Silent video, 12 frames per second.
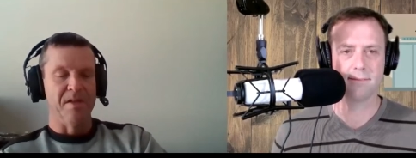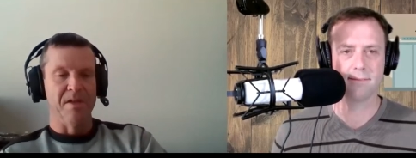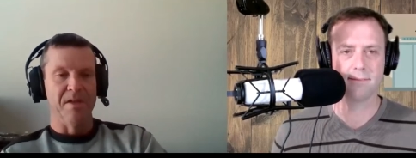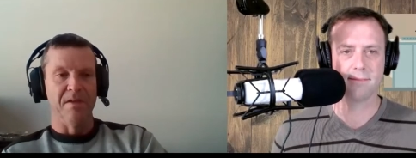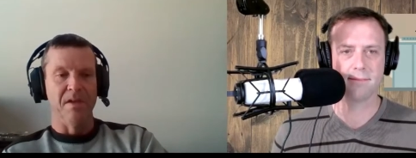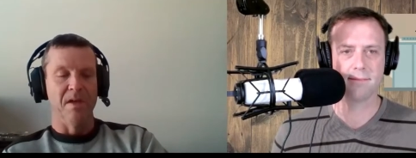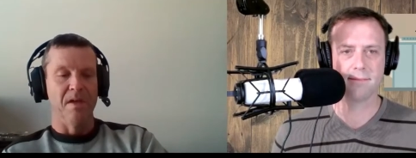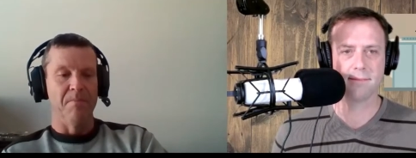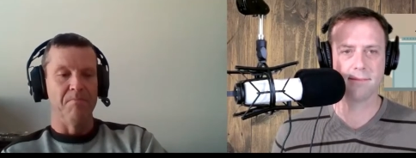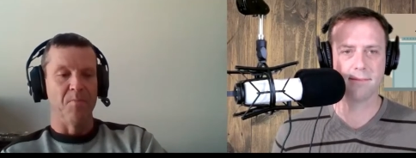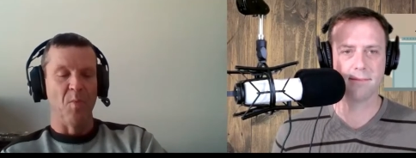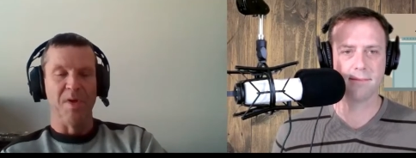Speaker 1: then
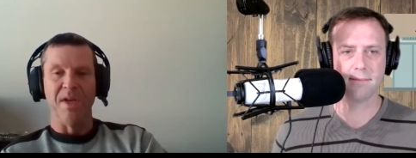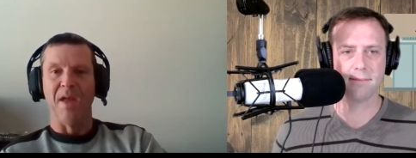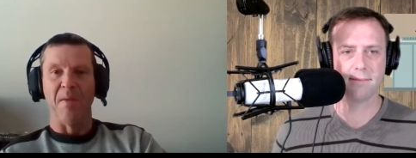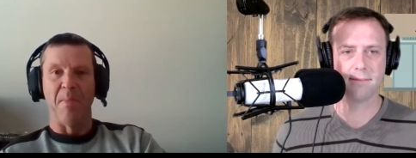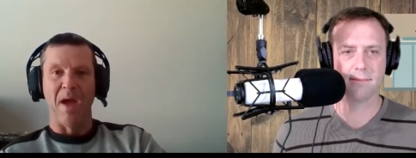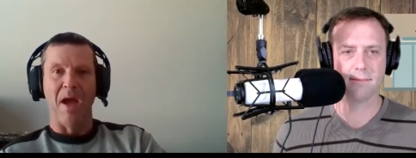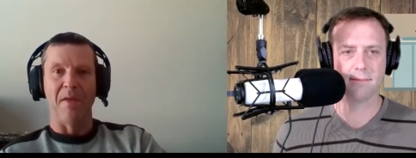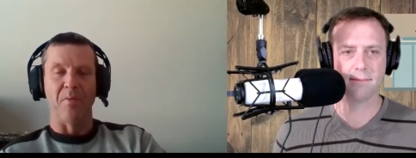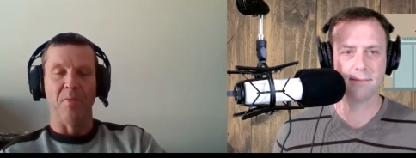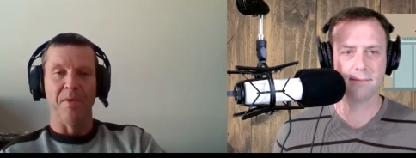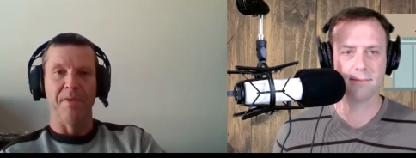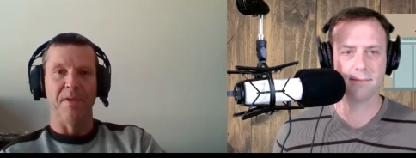um, went down the path
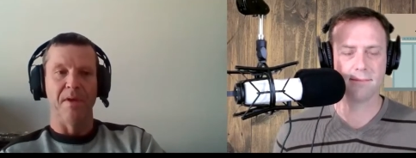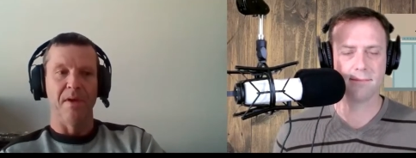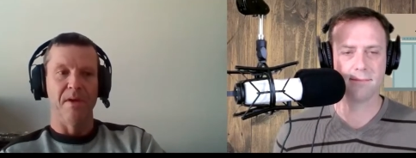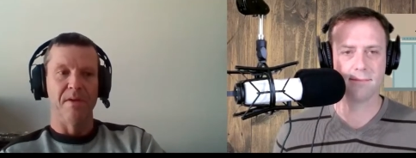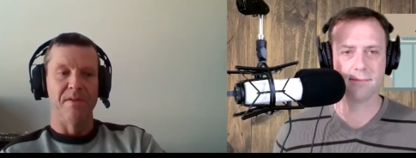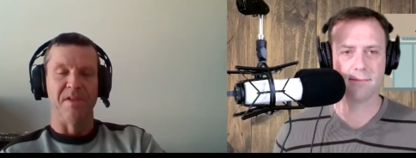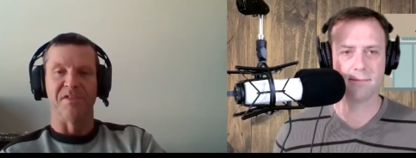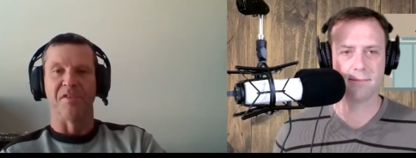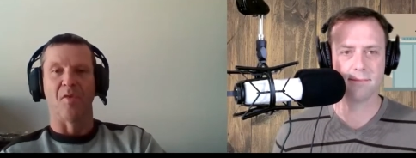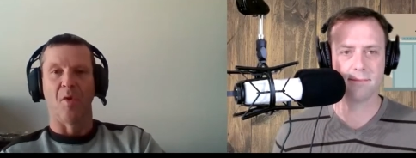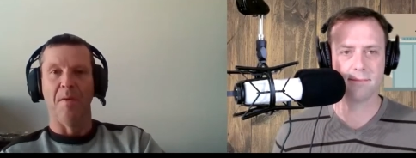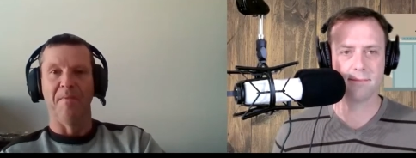with uh,
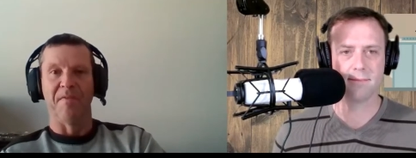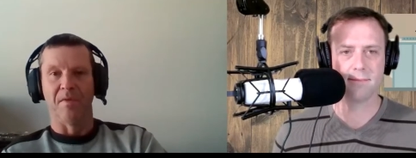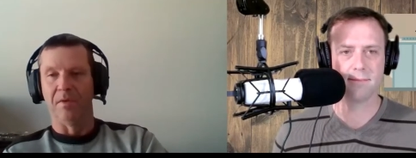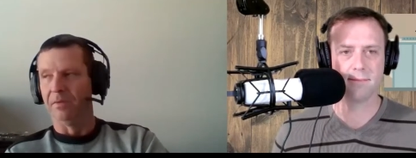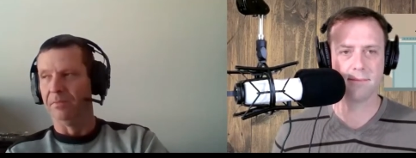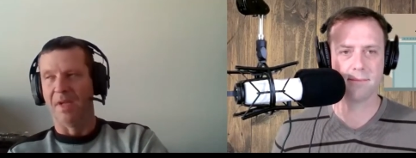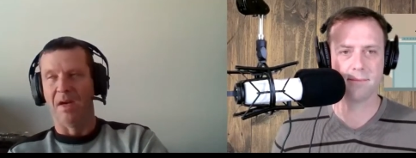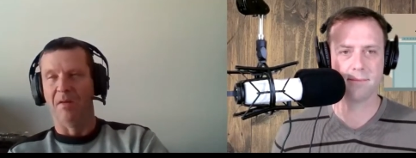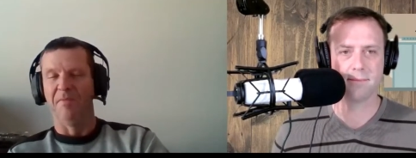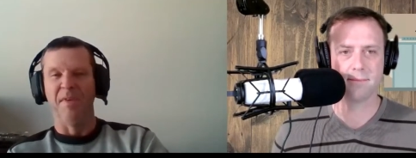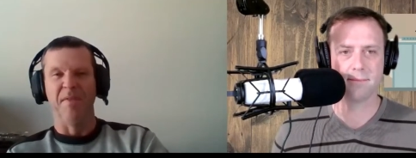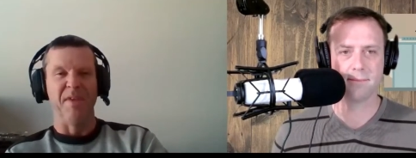Krupp for I don't
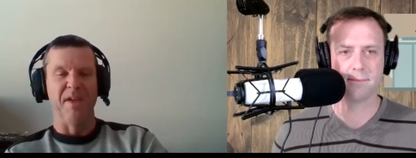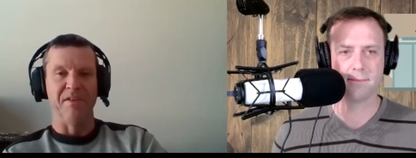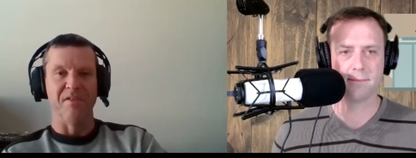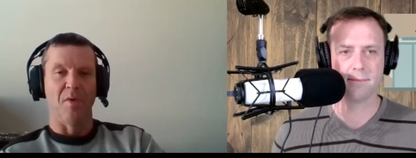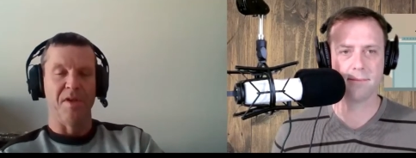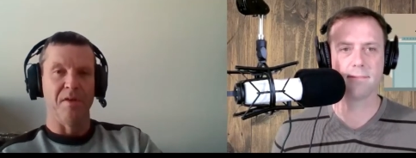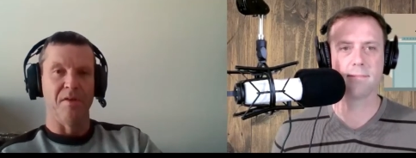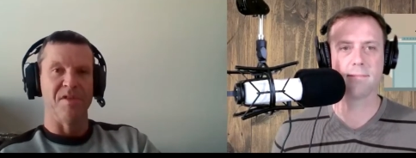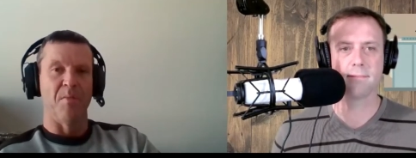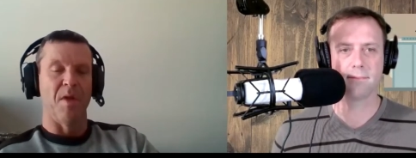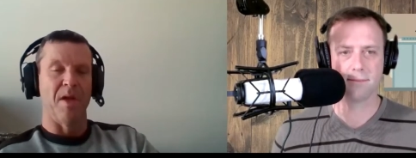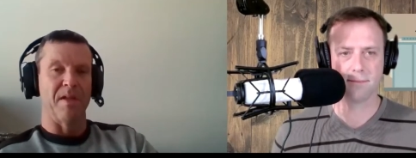know 15, 20 years,
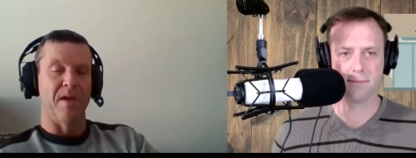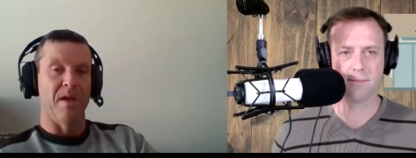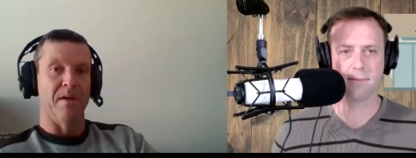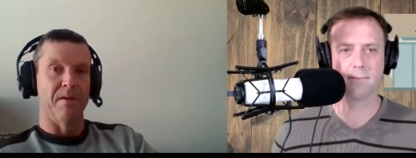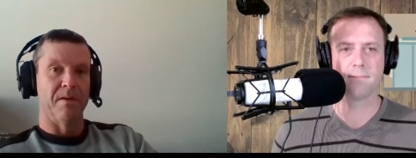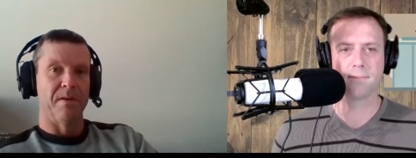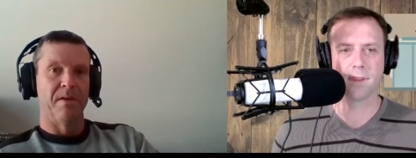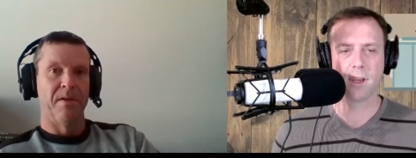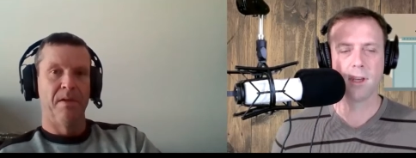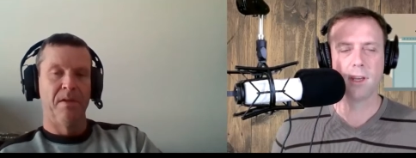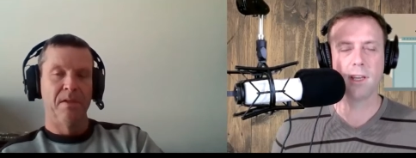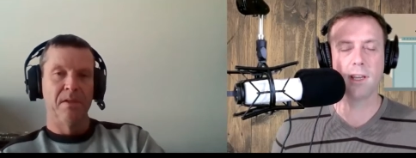something like that.
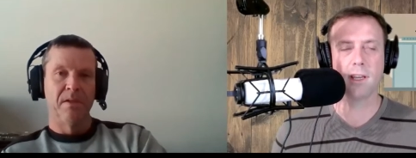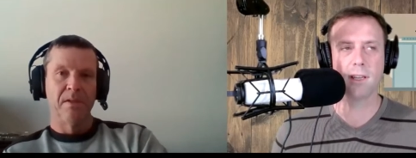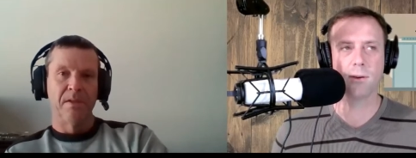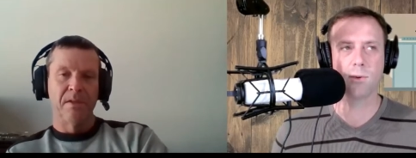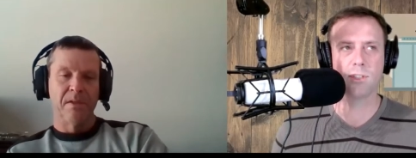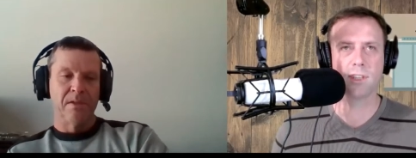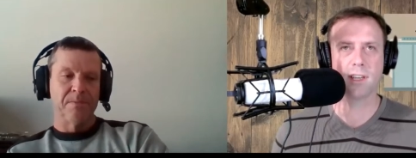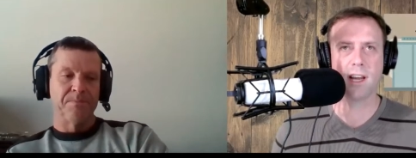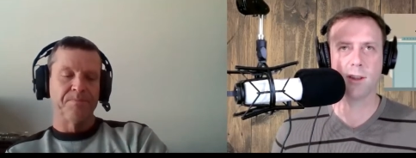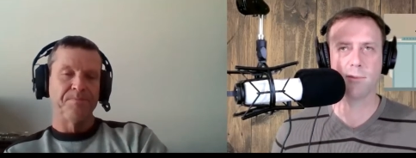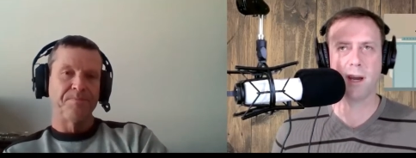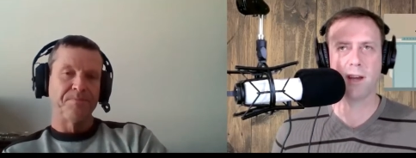
Speaker 2: And when you sit
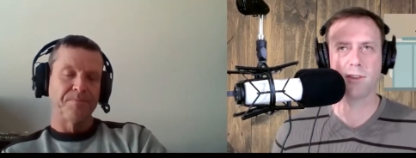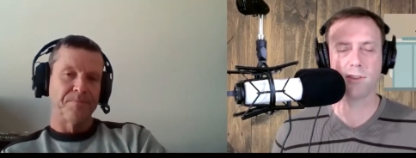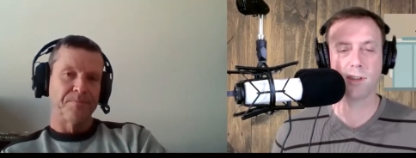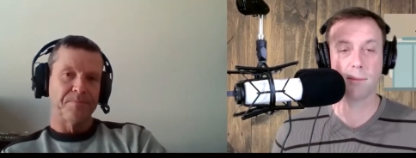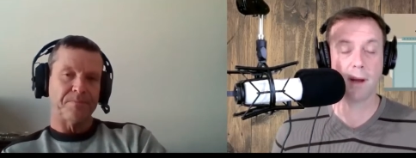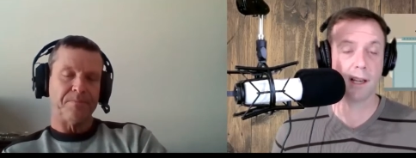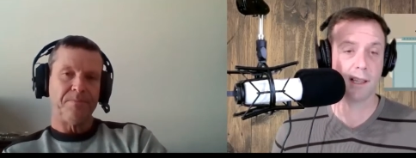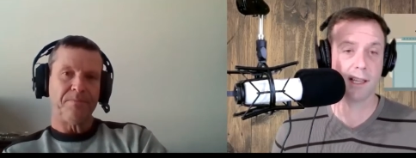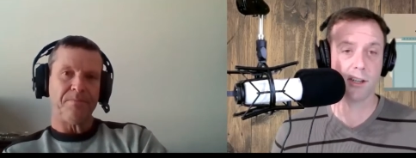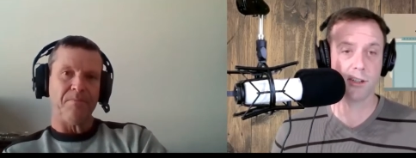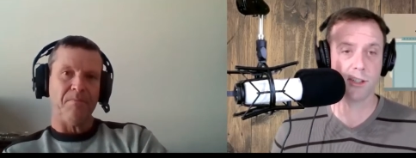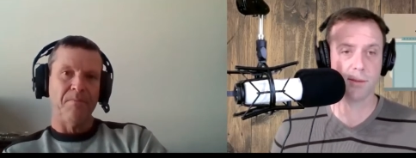down the path, you're talking about a
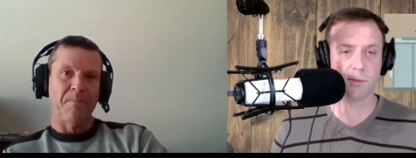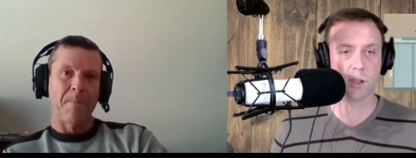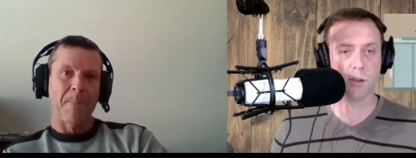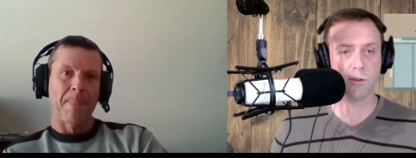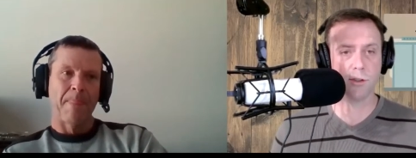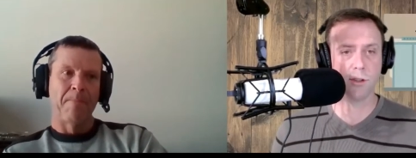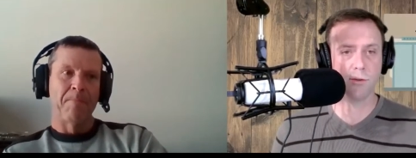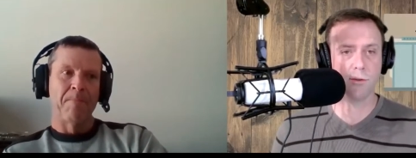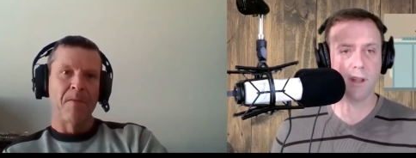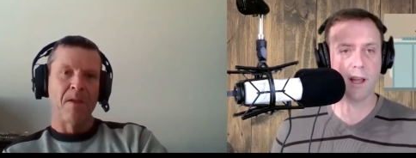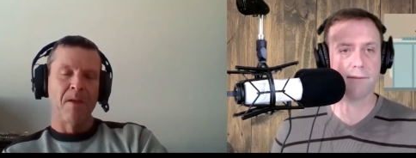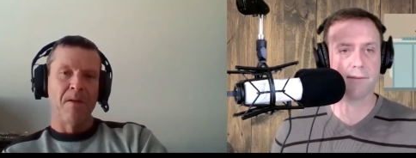leadership. So you
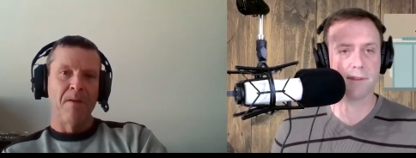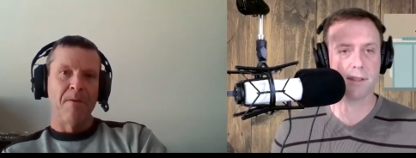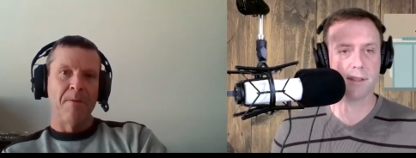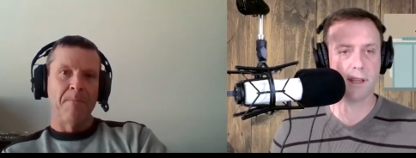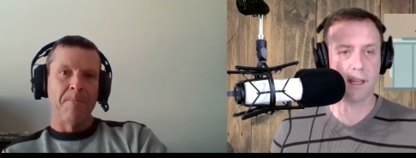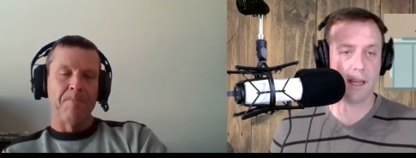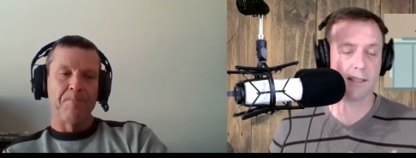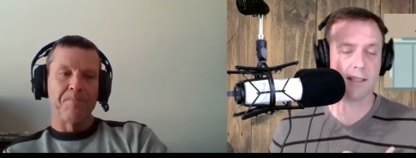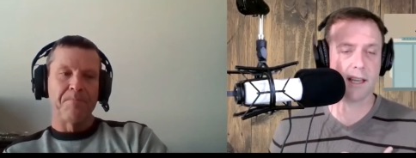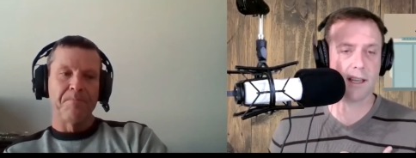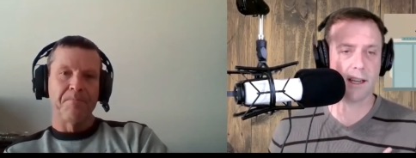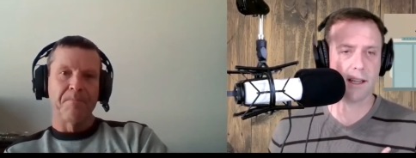you left,
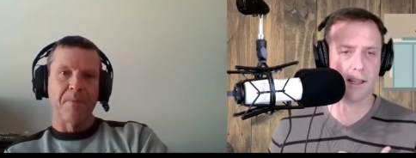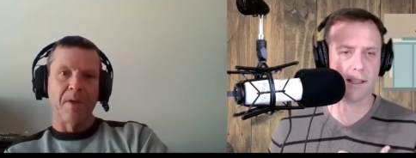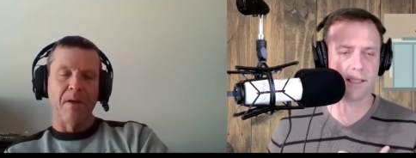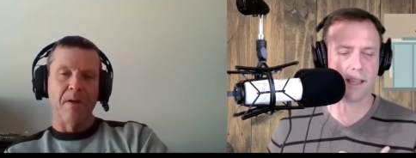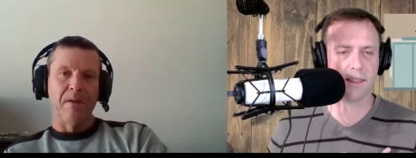as I at least I